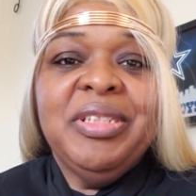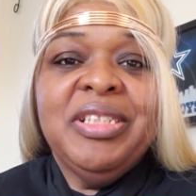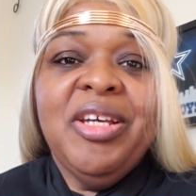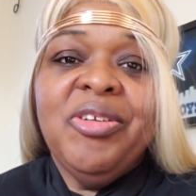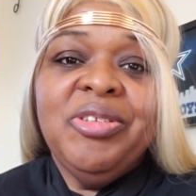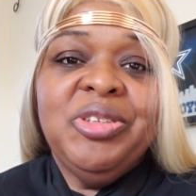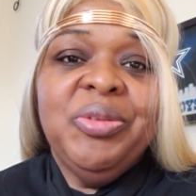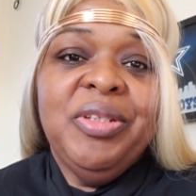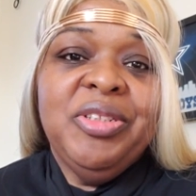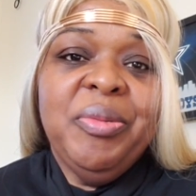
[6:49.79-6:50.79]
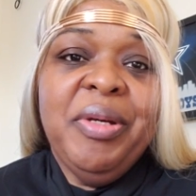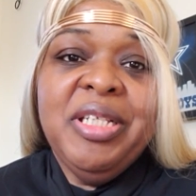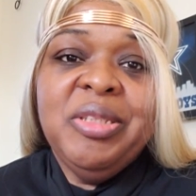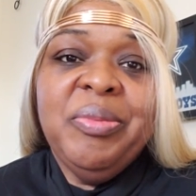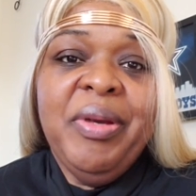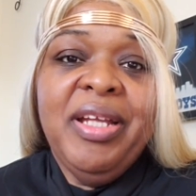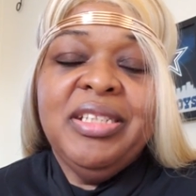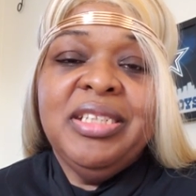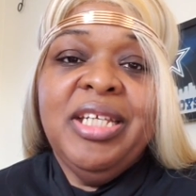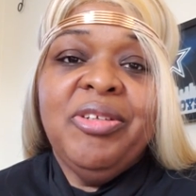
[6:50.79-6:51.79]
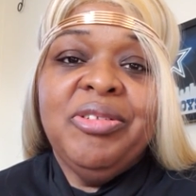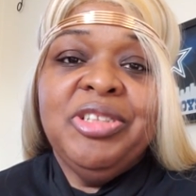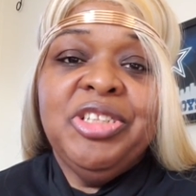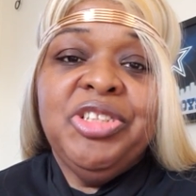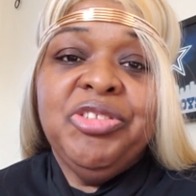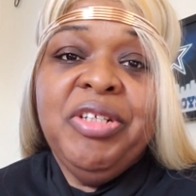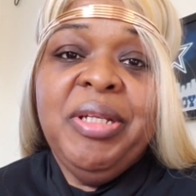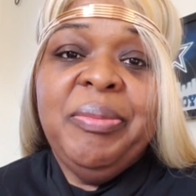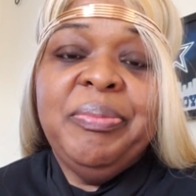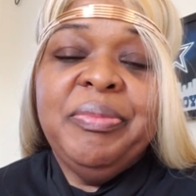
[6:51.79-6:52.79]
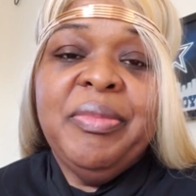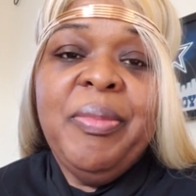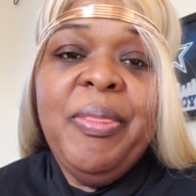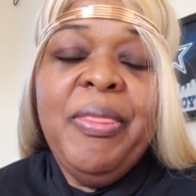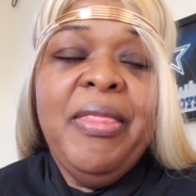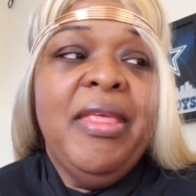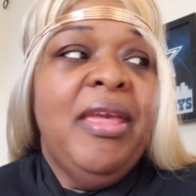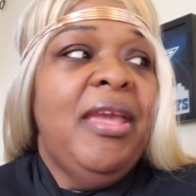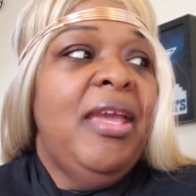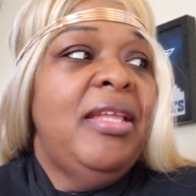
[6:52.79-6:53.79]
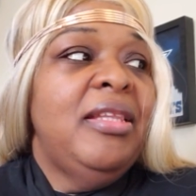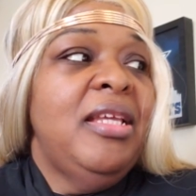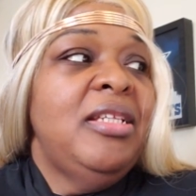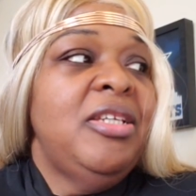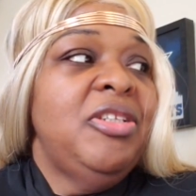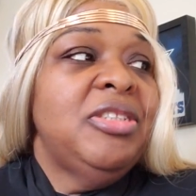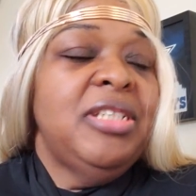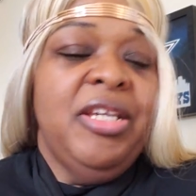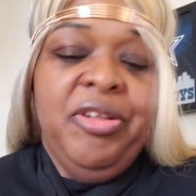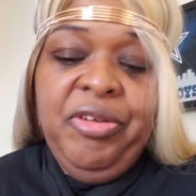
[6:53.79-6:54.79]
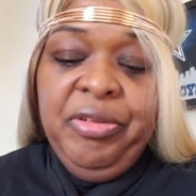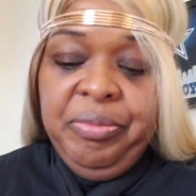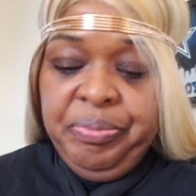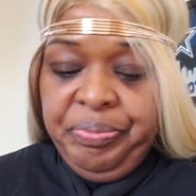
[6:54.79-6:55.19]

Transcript: I just held on to it. I told my husband about it. I just held on to the dream. And then years later,